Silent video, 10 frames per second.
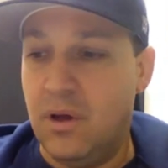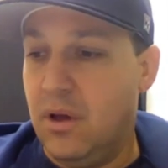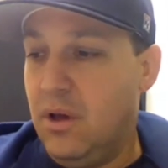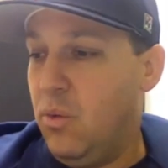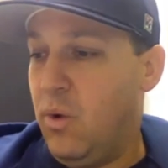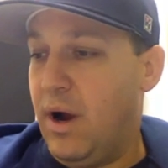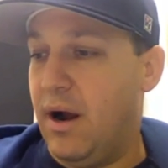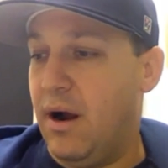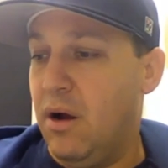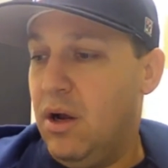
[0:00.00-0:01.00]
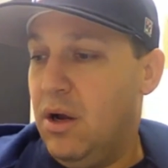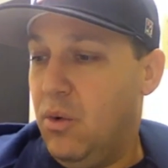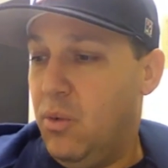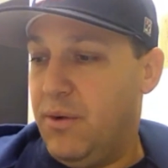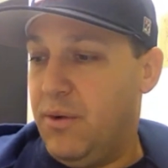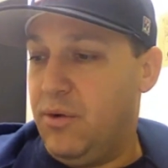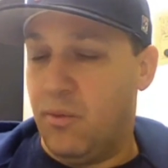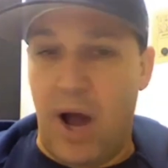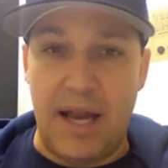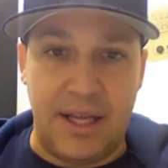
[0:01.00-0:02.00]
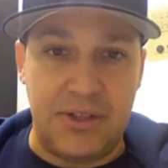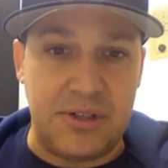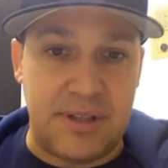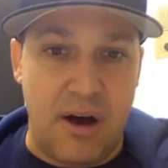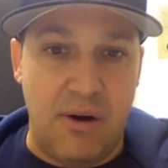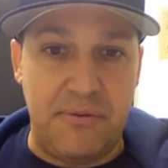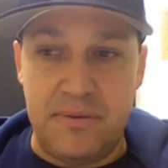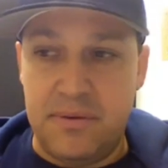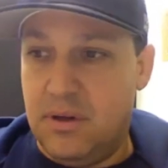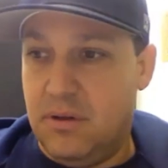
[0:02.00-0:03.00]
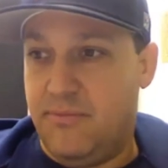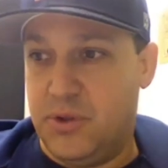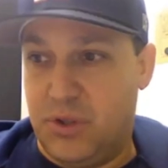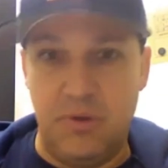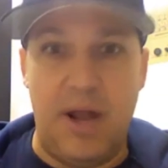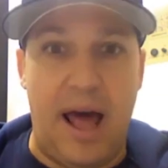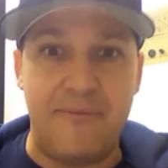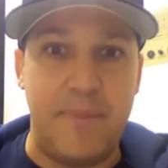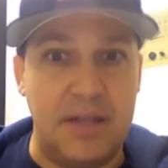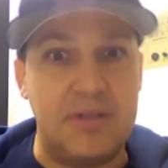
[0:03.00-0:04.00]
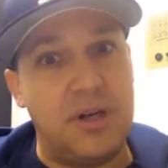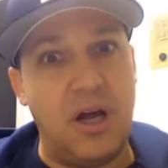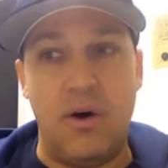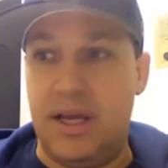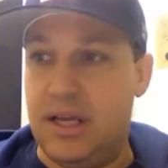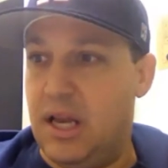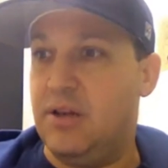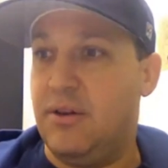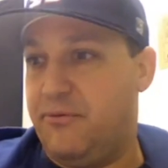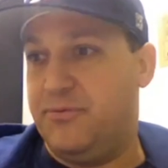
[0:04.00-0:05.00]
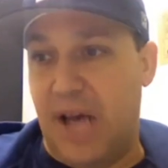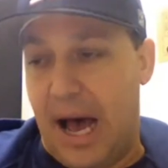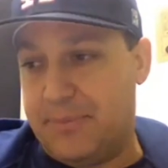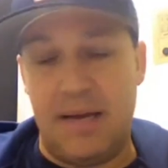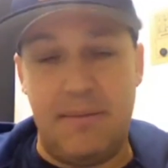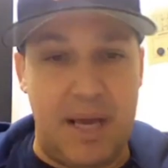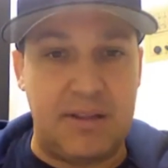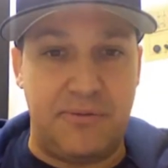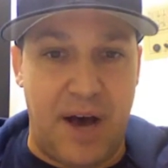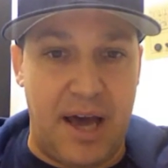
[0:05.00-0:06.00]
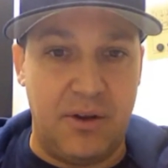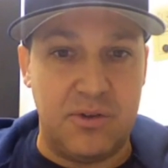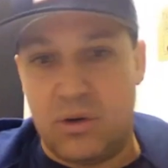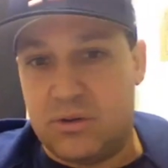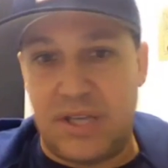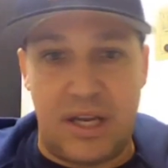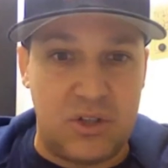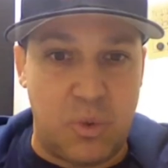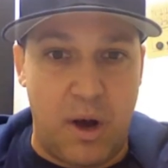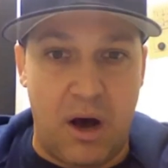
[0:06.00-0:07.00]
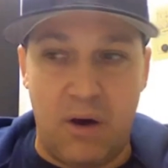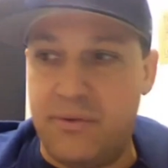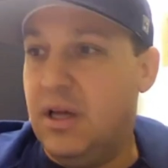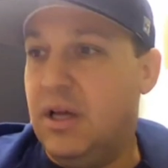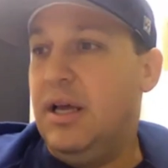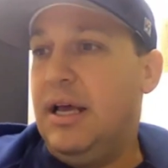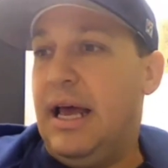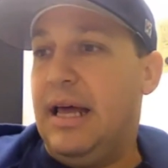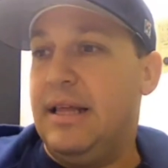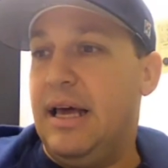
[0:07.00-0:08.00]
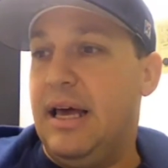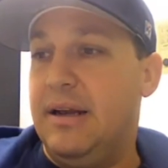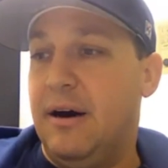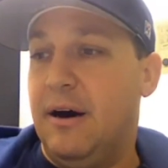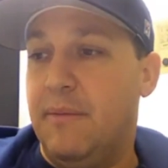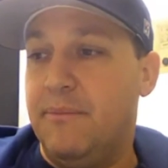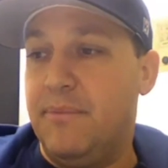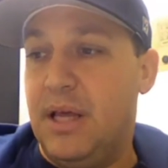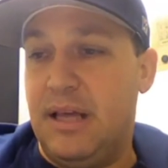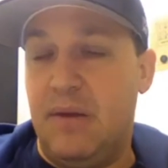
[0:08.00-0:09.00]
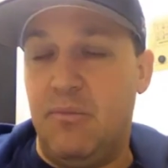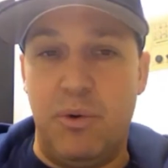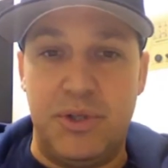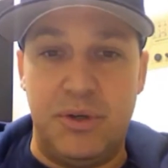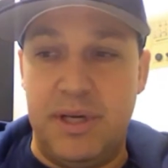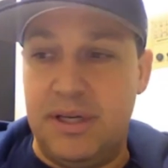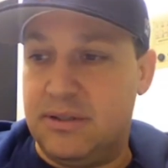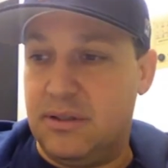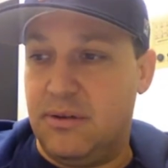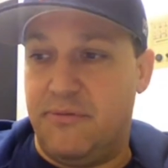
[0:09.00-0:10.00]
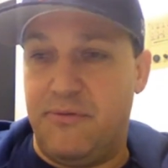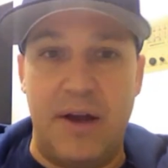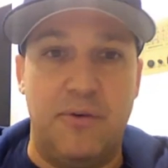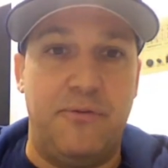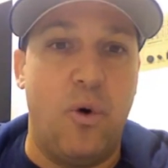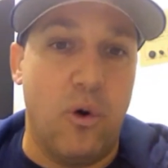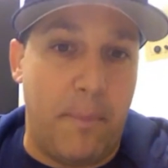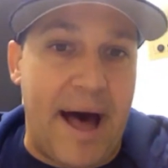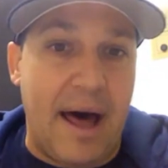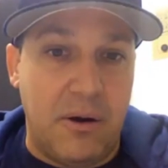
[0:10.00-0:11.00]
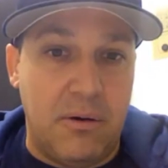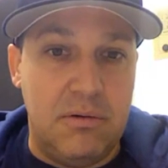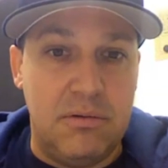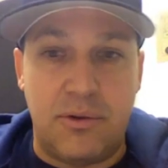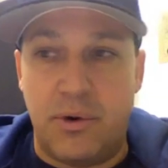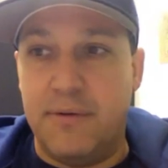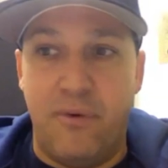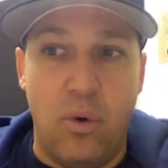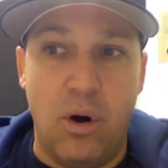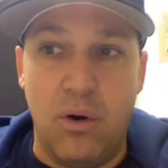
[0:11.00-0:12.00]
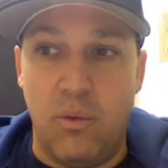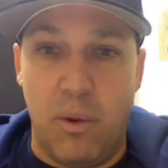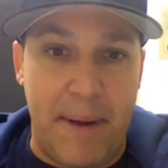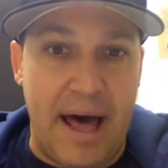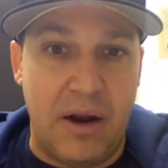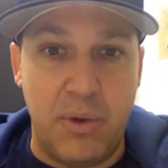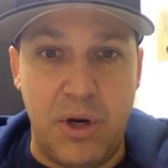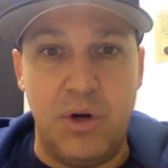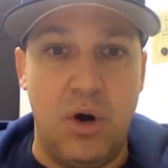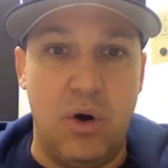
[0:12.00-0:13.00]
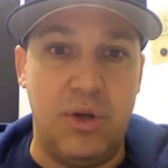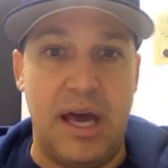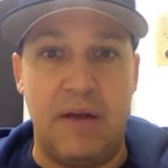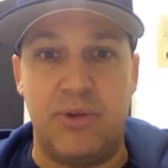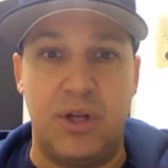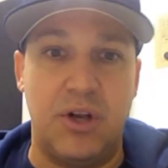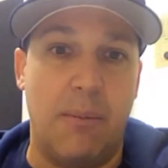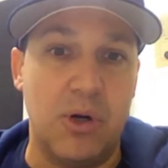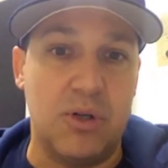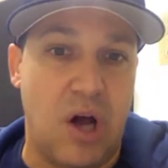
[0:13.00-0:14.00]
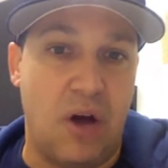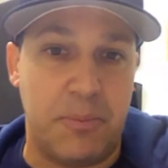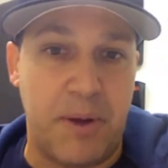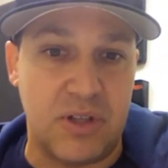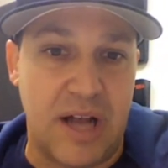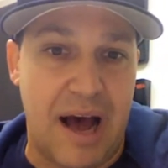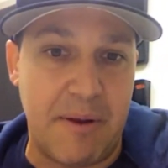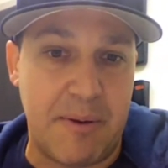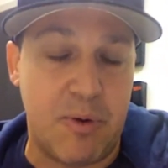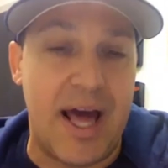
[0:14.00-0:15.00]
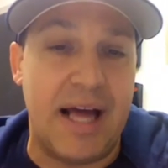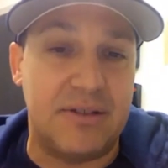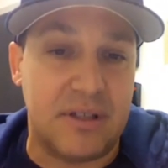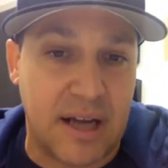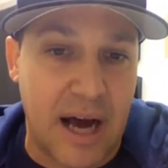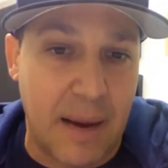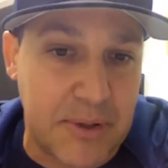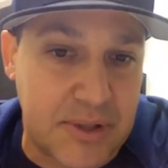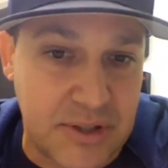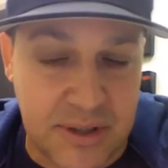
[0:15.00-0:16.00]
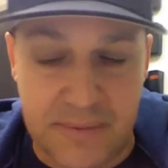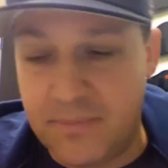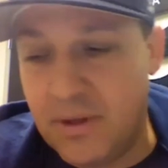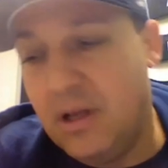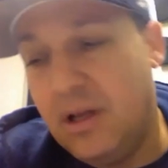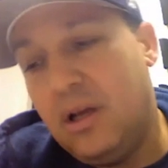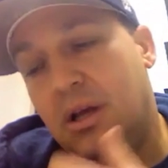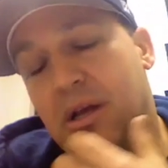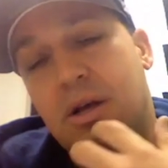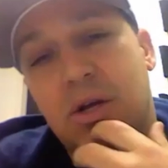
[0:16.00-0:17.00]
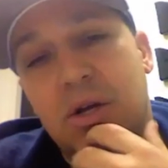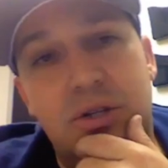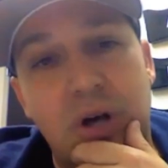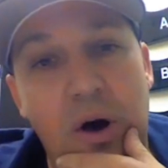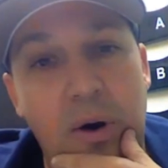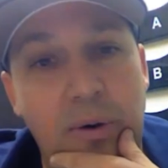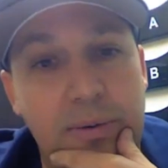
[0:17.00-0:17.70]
where you ride against yourself for 2.5 minutes, you know, and then the top 10 make the finals, or 10 or 12. And then what we'll do is the final 4 will battle. 3 or 4 will battle. We don't know yet the numbers. It all depends on how many people enter the competition. So